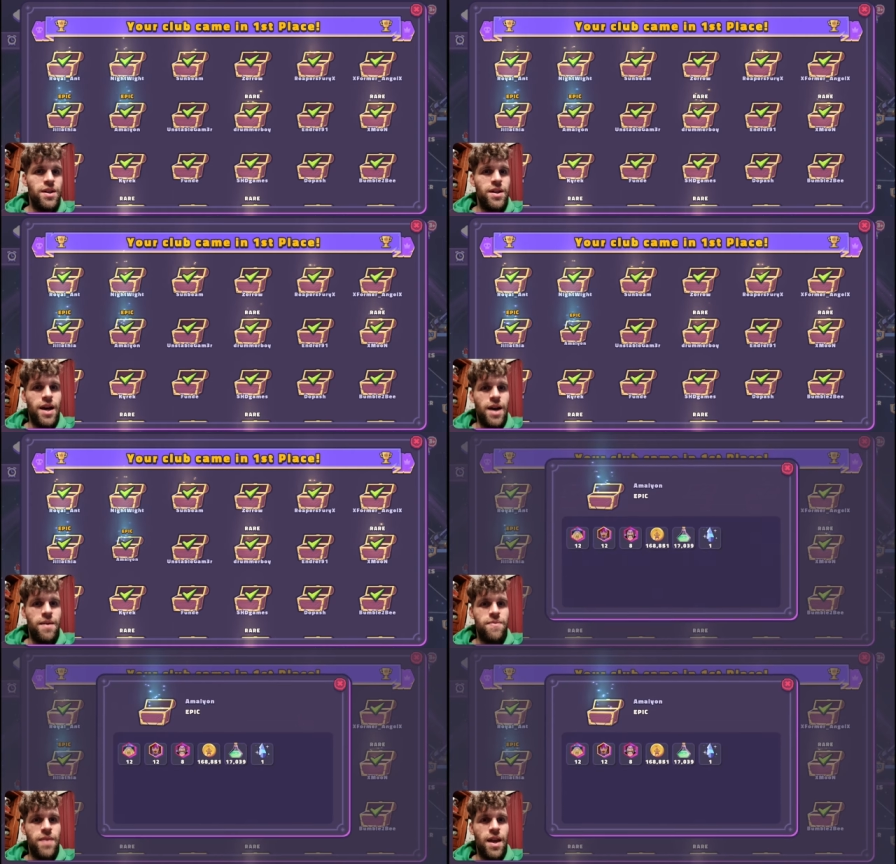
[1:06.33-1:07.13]

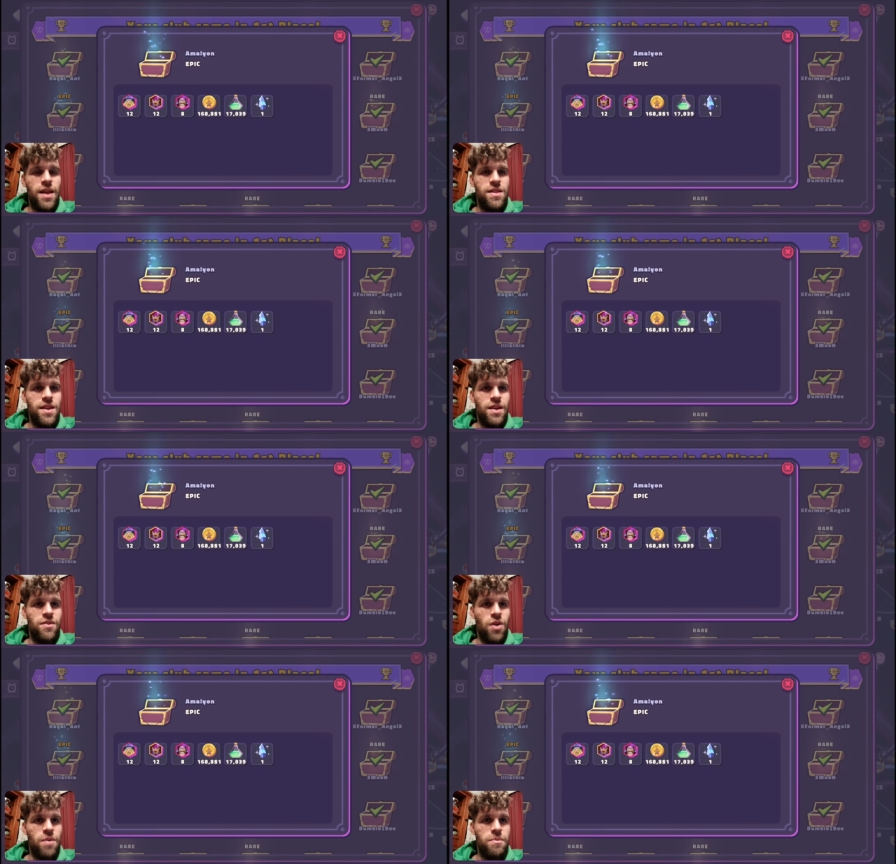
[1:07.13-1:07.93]
Um, and then
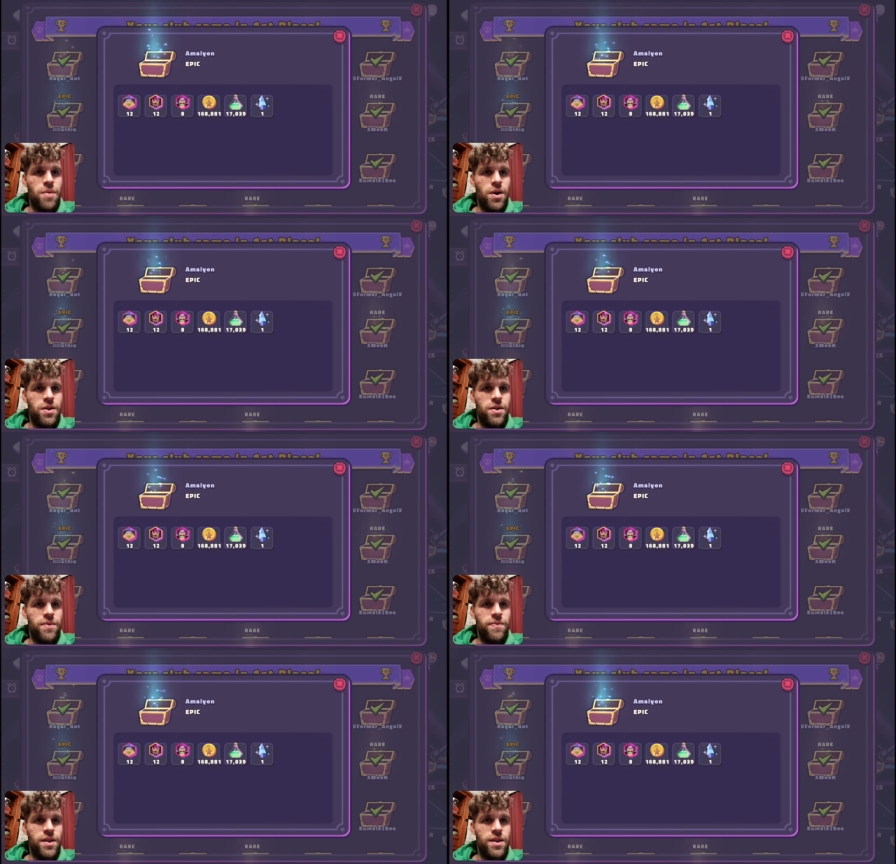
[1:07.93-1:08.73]
right by her
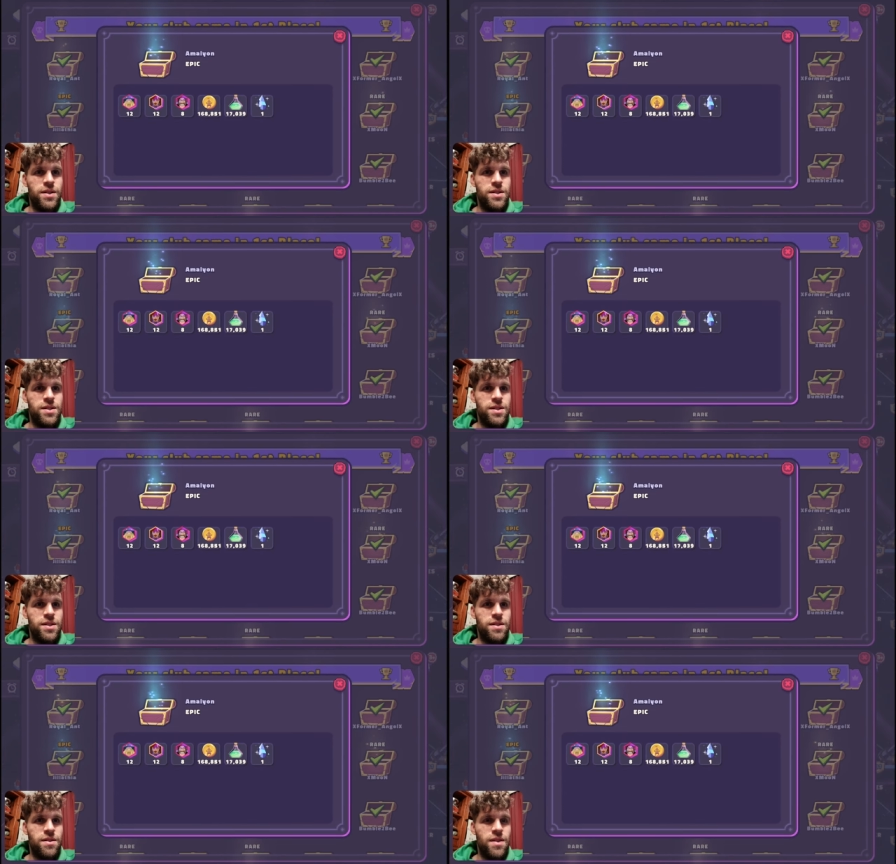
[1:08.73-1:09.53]
is
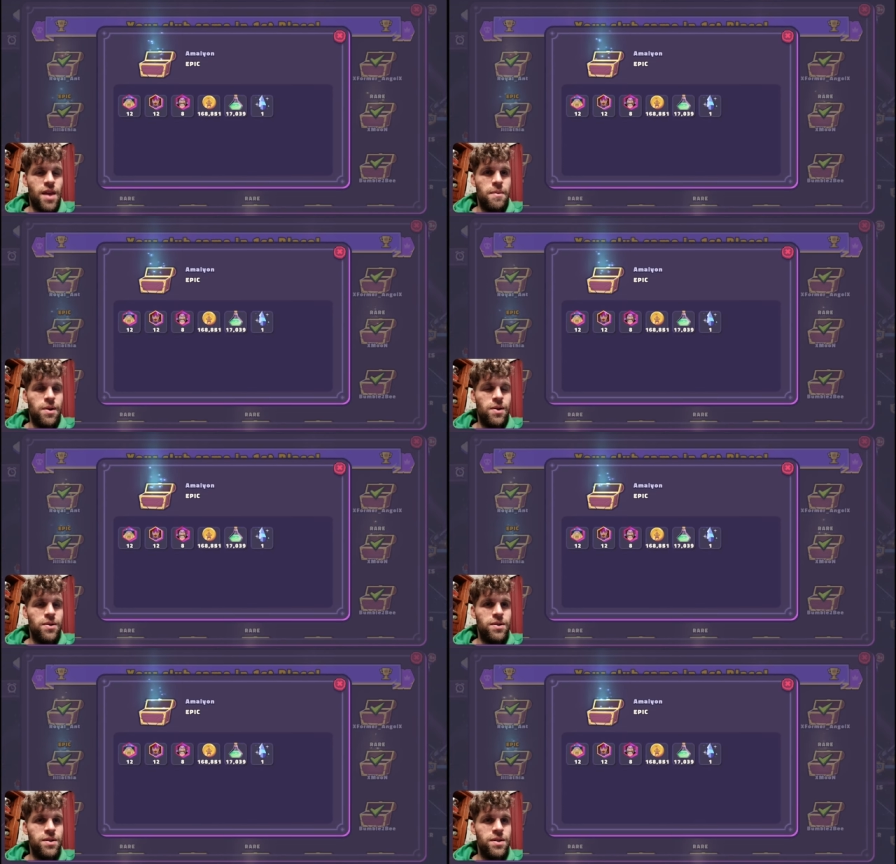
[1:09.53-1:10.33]

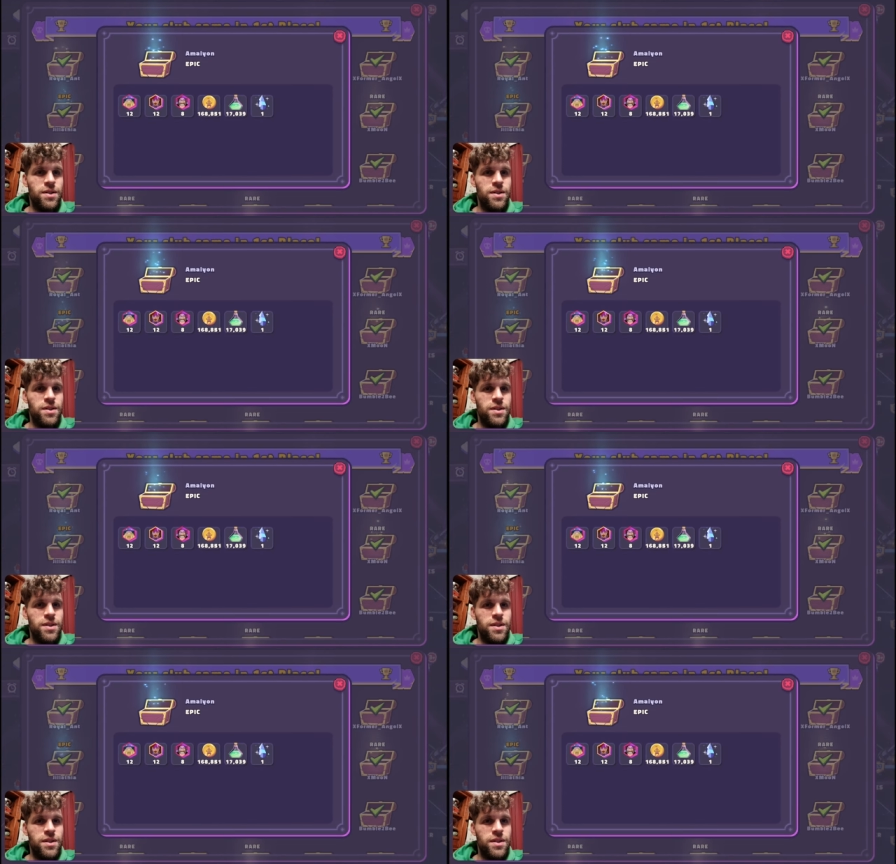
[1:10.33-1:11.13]
Amelon.
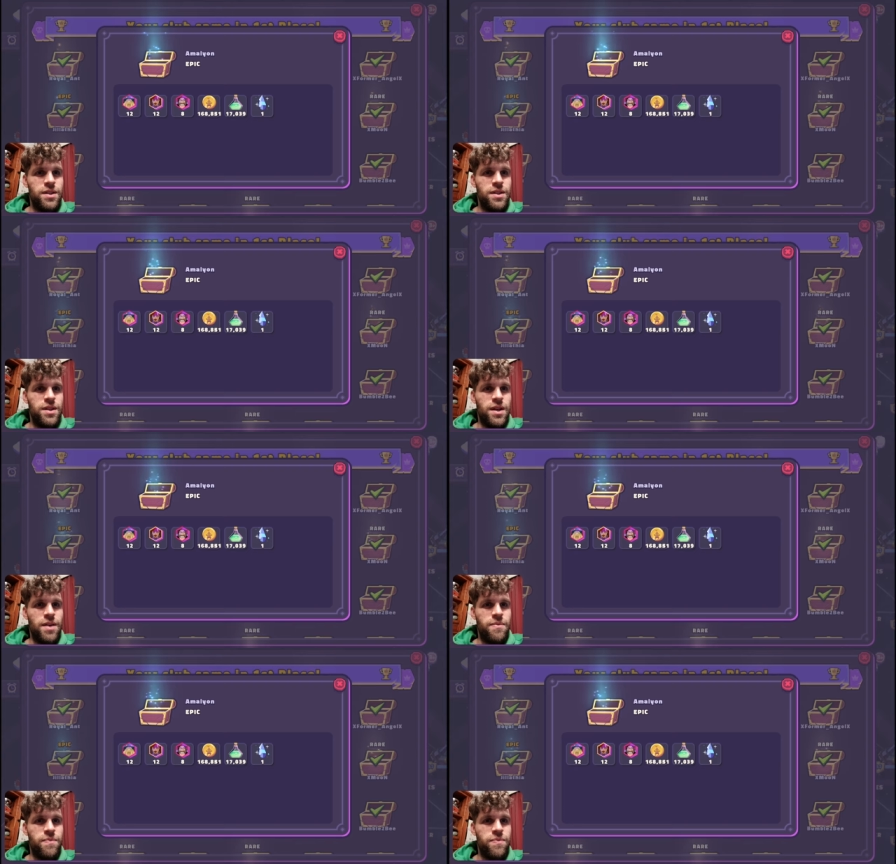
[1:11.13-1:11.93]

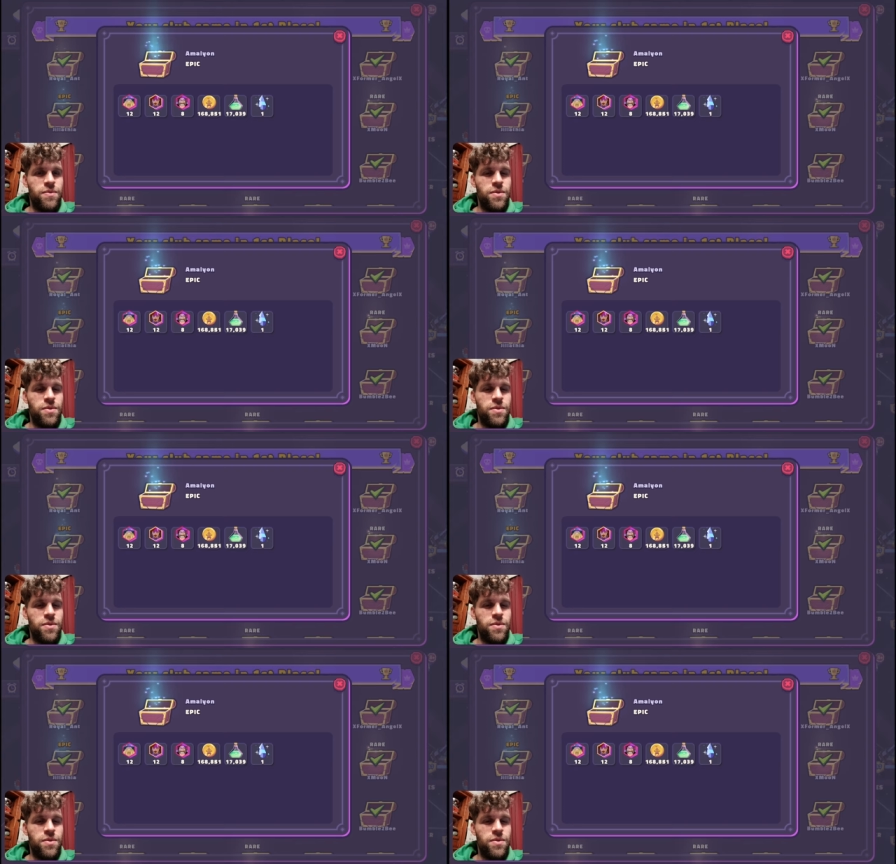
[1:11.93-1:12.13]
Um,